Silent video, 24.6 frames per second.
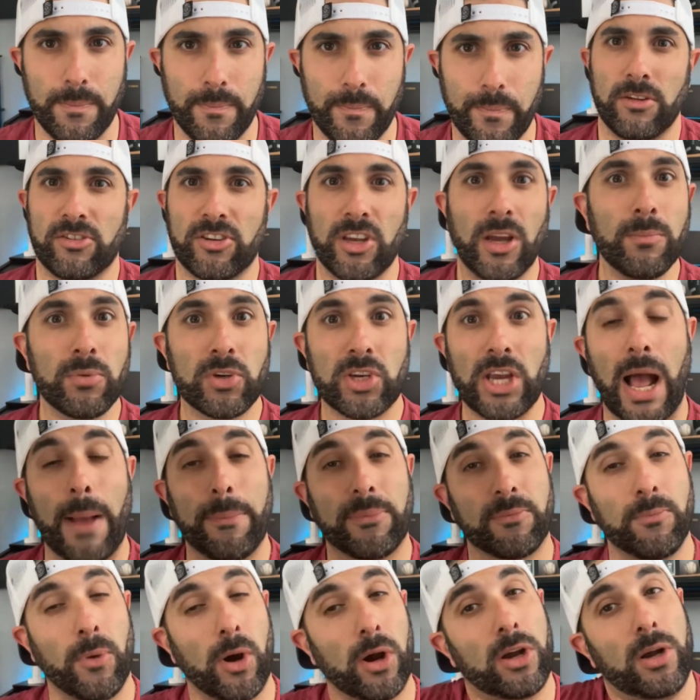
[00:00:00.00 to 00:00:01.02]
Some
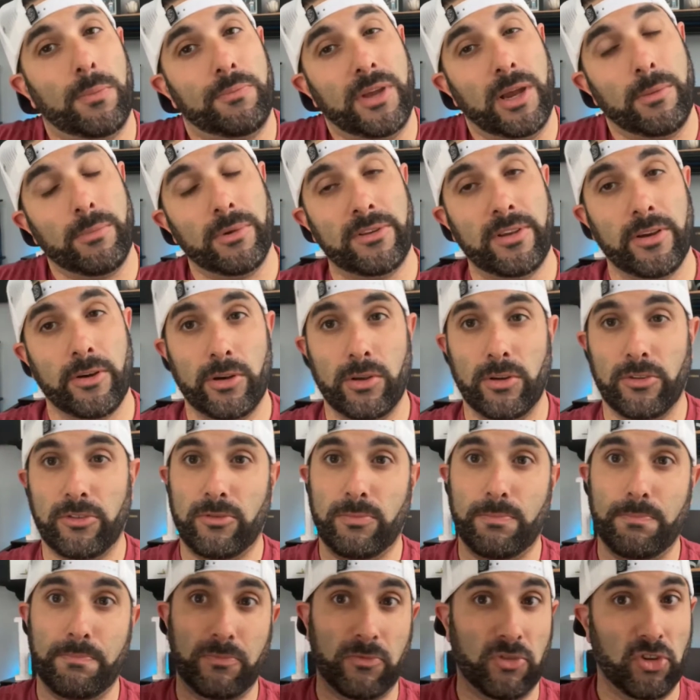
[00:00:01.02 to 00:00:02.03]
shops mark up their materials
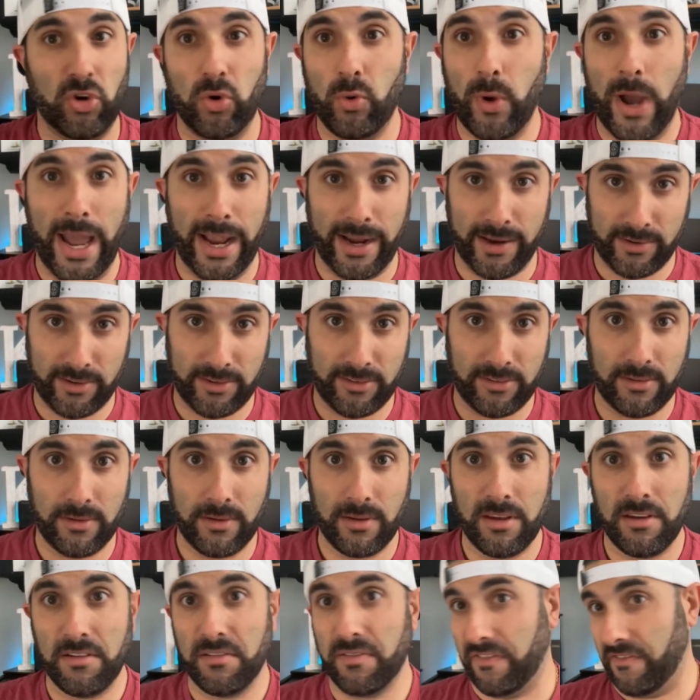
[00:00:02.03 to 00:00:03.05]
2x,
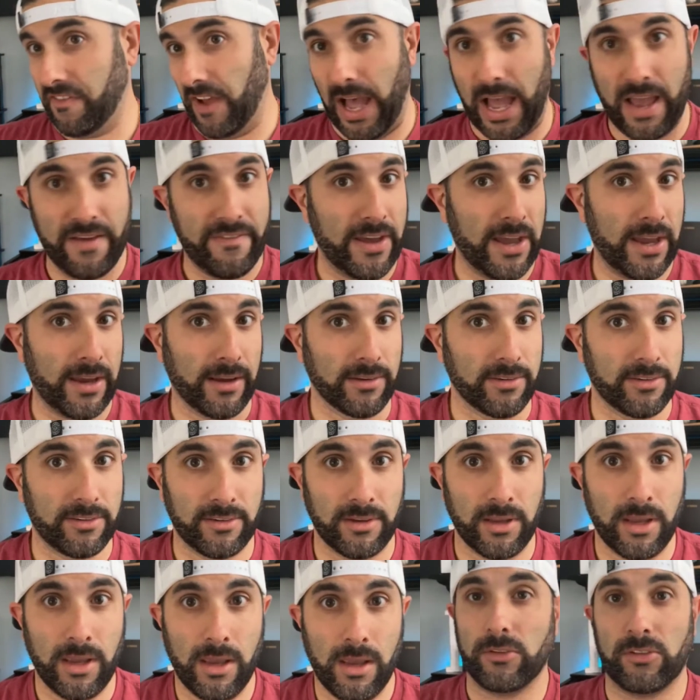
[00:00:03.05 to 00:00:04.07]
5x,
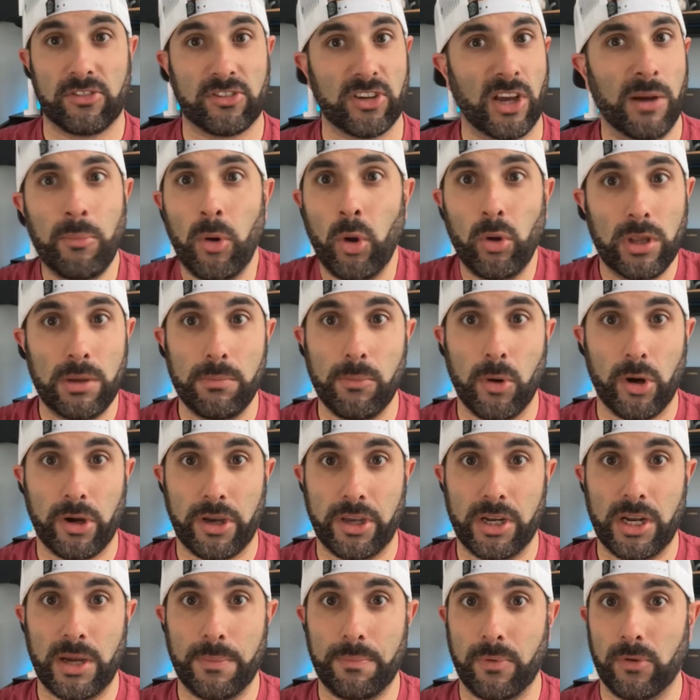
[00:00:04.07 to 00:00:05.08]
some only mark
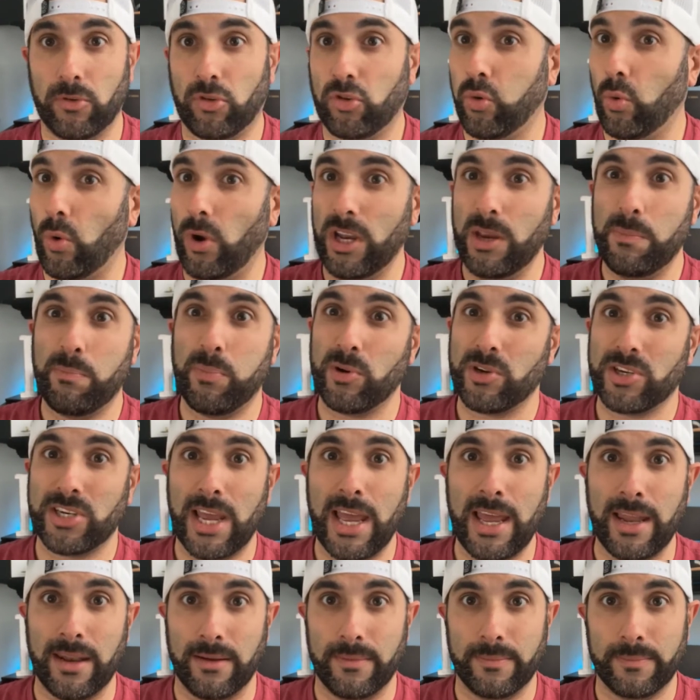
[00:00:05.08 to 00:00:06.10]
it up
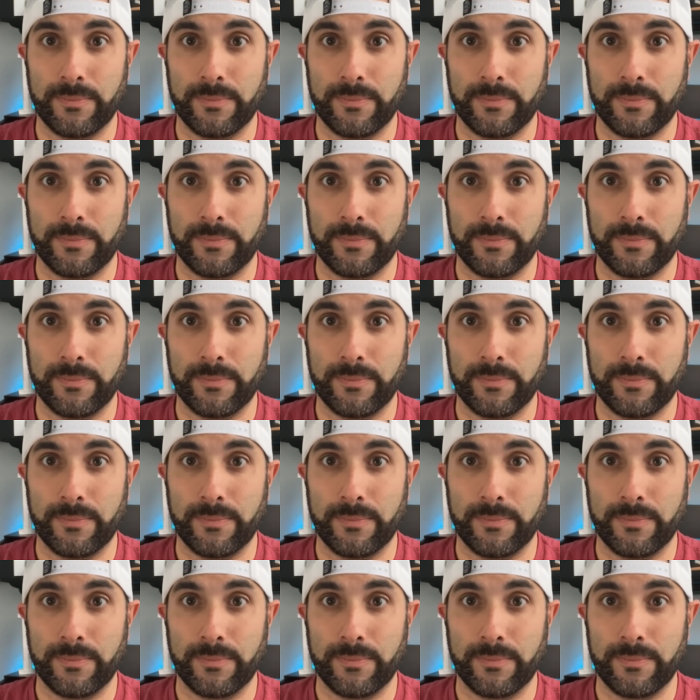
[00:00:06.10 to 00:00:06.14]
20%.